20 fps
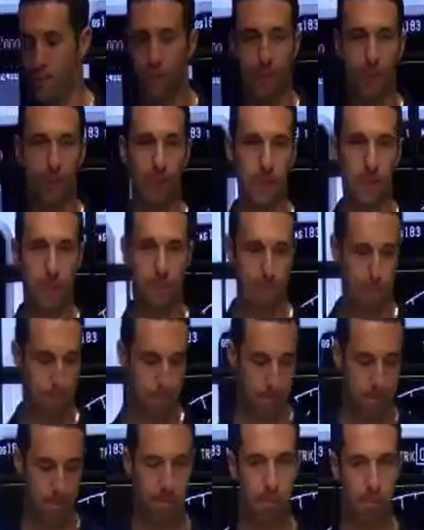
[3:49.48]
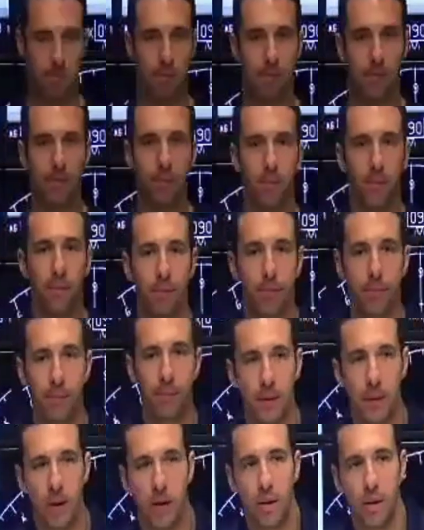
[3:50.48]
it, it LNAV and
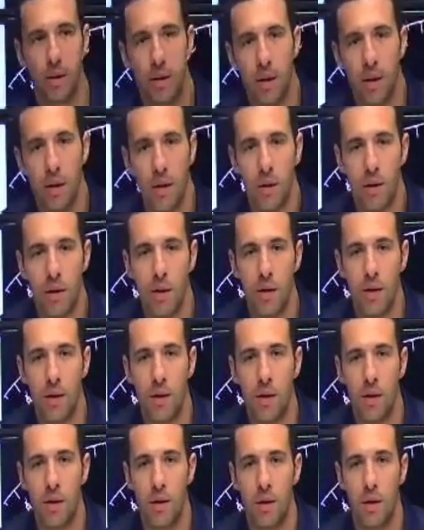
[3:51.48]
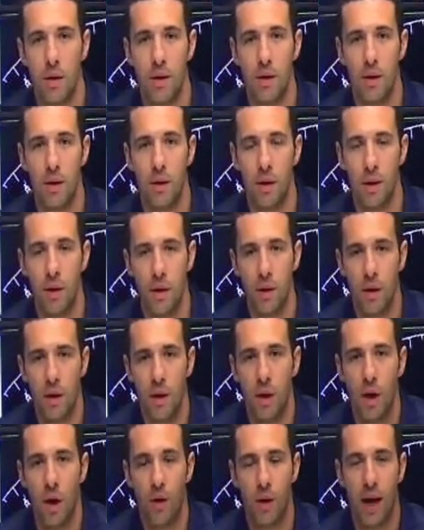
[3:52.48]
VNAV will take it from there. Is that correct?
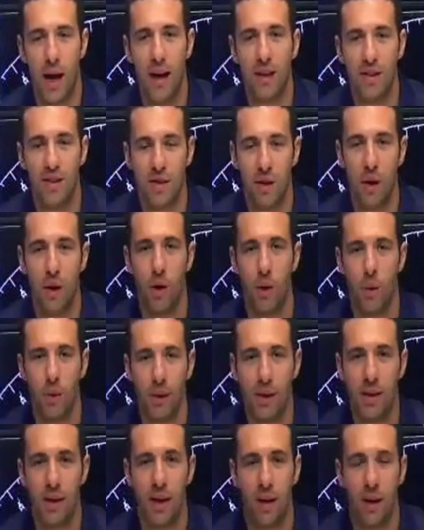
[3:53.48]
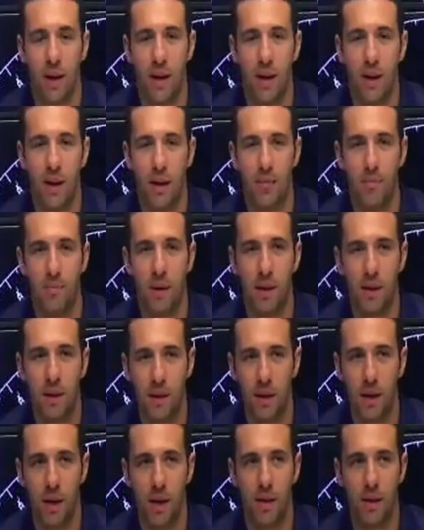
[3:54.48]
Okay, so uh,
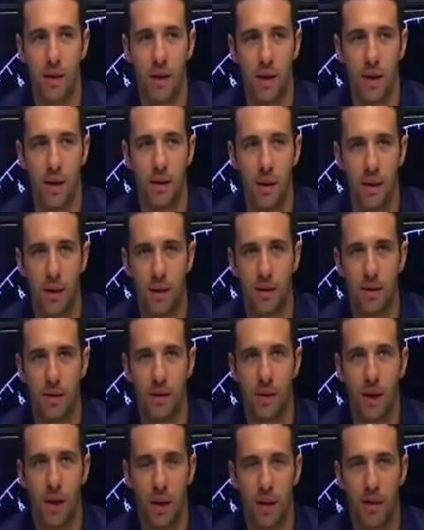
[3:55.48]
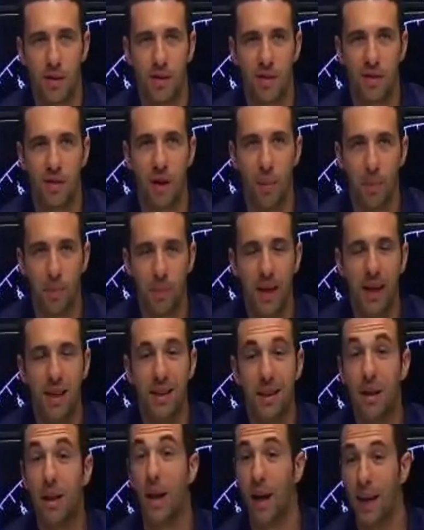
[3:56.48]
uh, something
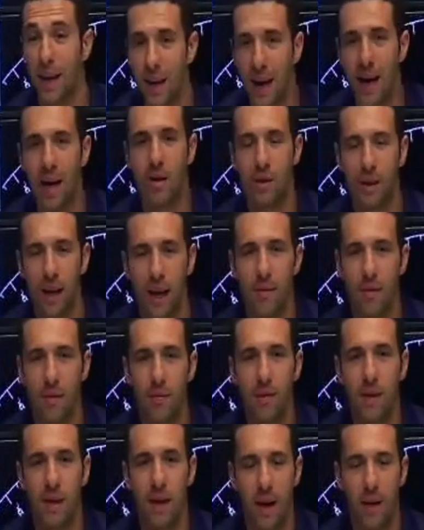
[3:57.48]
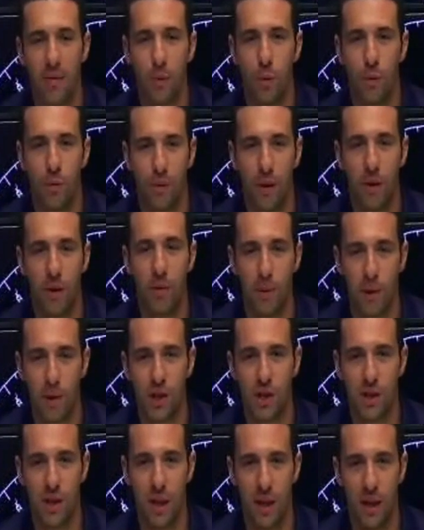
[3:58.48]
like LNAV and VNAV will very
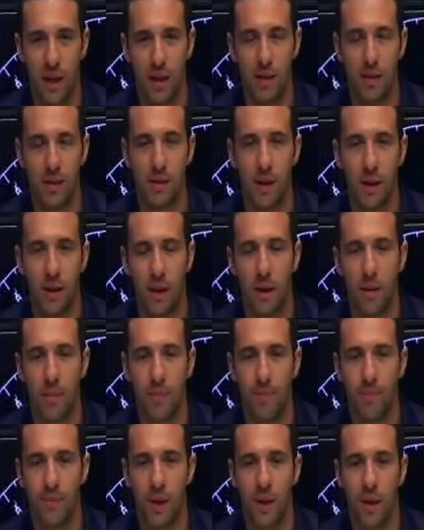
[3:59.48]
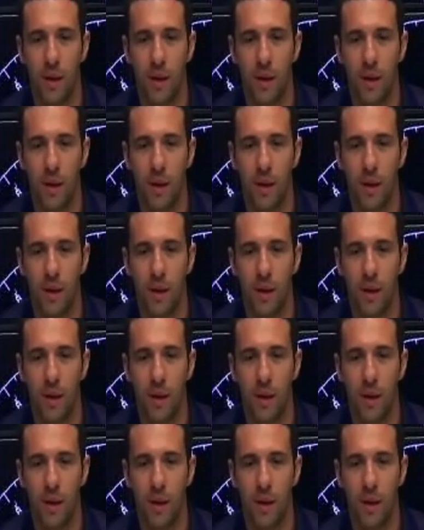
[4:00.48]
much take it. Um,